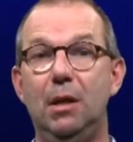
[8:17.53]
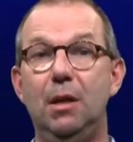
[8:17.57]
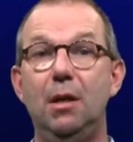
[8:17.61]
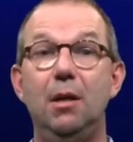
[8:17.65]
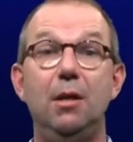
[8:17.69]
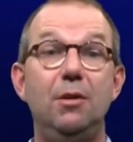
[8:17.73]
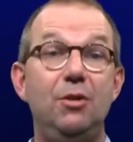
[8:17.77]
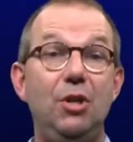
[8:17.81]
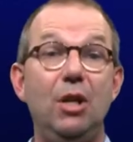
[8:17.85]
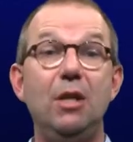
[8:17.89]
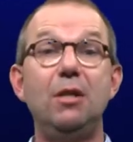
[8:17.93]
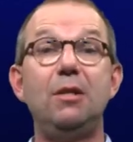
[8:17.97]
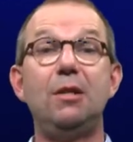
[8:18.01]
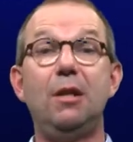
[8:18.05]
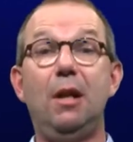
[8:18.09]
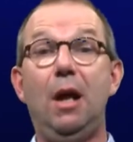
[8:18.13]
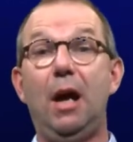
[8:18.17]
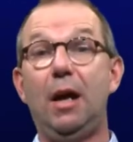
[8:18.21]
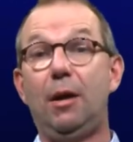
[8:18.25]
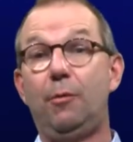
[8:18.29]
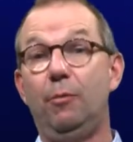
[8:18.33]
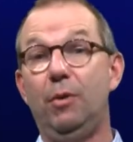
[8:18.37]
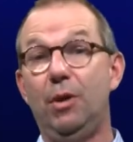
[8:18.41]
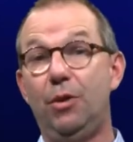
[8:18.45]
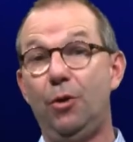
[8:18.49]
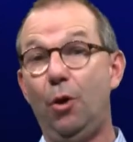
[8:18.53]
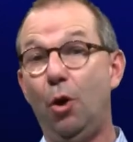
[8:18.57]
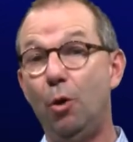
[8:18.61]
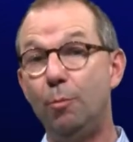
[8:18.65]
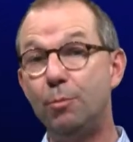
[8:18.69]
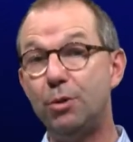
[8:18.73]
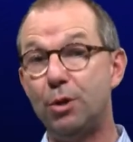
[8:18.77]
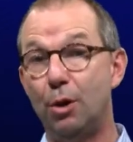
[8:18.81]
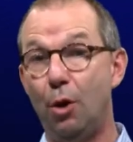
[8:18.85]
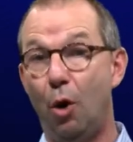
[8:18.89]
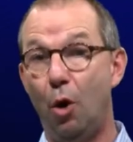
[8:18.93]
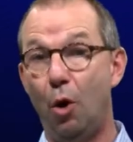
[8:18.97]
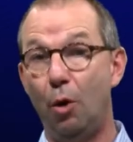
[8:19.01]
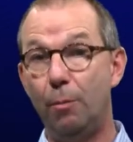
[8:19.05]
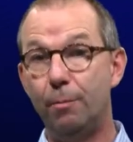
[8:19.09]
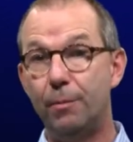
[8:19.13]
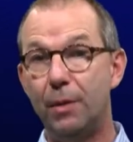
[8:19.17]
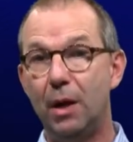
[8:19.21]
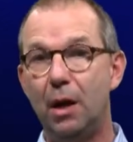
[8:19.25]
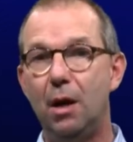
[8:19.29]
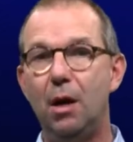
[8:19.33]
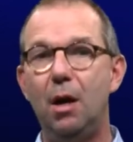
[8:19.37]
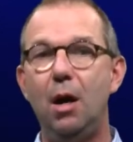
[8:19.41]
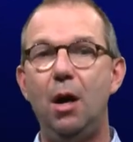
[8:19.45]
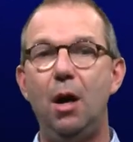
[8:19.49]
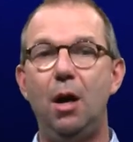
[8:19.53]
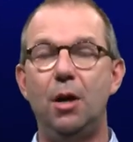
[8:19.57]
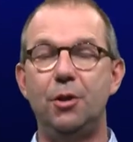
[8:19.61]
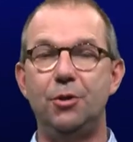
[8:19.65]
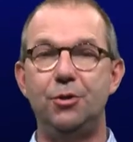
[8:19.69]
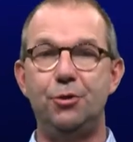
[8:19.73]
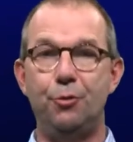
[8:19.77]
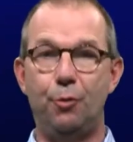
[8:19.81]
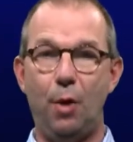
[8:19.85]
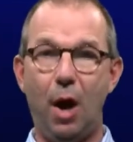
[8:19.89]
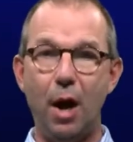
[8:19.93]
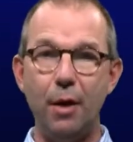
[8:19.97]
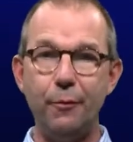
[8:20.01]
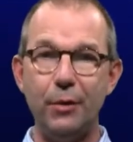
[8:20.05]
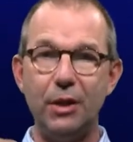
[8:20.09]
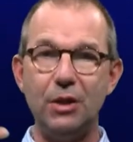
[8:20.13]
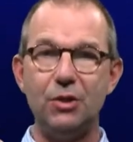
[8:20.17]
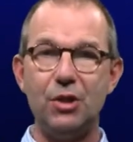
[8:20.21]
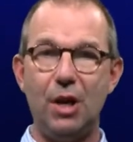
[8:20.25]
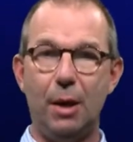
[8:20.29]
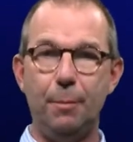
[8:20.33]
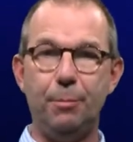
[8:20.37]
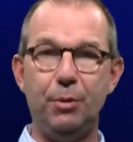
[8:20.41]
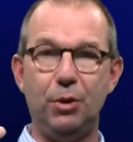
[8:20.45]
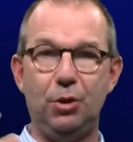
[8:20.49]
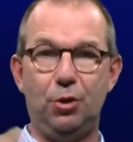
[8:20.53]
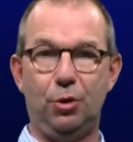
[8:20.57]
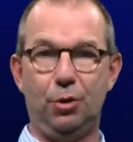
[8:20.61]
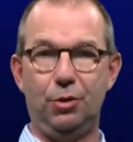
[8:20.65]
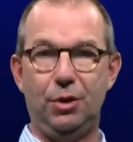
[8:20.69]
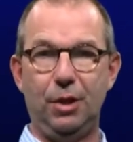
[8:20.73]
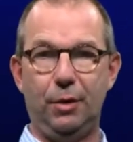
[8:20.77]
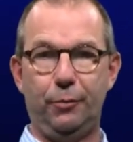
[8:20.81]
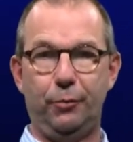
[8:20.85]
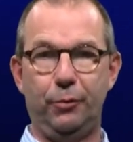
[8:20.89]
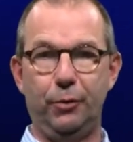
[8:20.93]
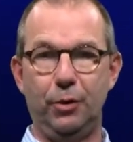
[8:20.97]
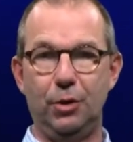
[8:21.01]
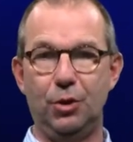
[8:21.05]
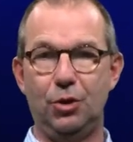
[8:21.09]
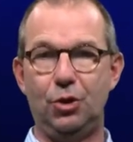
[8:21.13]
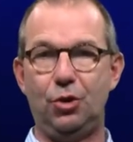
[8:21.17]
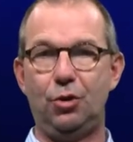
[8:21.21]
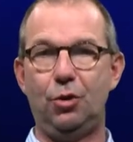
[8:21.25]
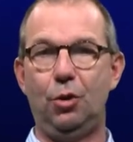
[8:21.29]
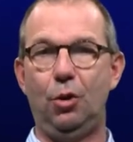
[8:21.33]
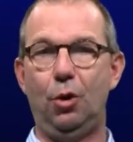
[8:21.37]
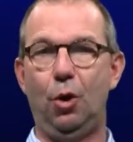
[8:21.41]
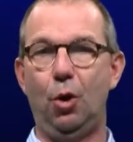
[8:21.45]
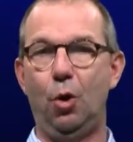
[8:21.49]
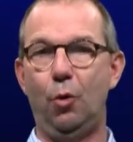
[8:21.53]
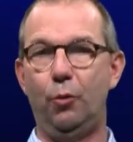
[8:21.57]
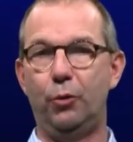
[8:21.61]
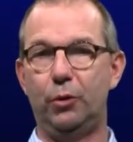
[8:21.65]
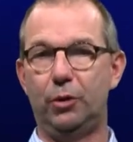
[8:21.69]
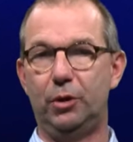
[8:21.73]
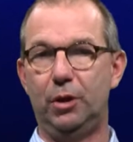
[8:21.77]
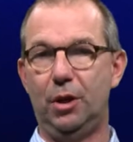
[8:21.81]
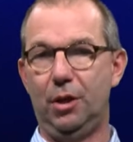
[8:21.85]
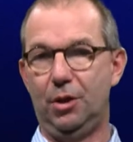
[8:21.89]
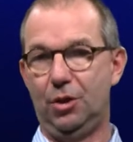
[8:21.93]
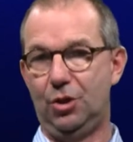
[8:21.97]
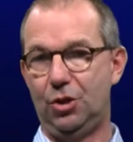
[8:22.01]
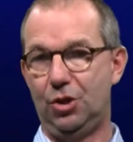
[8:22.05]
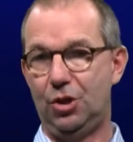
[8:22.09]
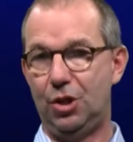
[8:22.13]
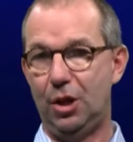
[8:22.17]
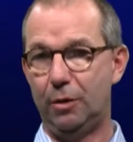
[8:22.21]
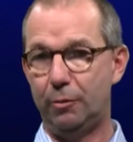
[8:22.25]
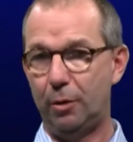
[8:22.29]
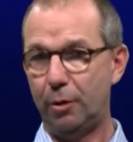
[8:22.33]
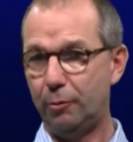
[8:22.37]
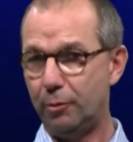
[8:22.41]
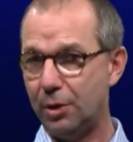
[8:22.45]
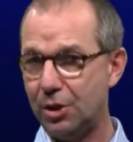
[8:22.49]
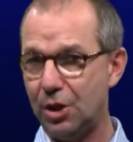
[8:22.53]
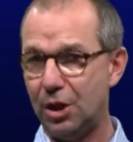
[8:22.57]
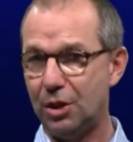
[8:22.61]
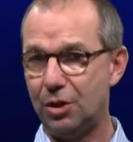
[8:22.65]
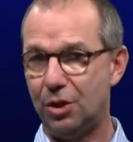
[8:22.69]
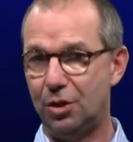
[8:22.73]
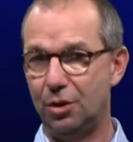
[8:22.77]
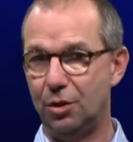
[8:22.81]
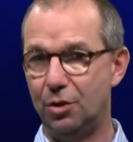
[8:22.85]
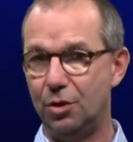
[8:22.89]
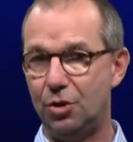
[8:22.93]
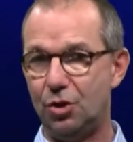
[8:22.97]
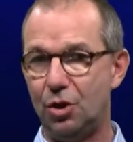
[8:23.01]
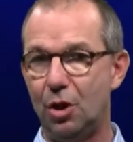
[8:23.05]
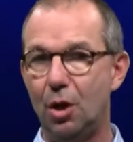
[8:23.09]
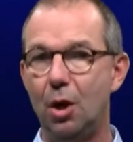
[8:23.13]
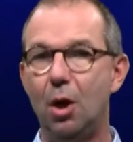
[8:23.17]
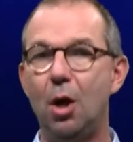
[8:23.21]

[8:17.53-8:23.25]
since, like with Ohm's law, a driving temperature difference over a zero resistance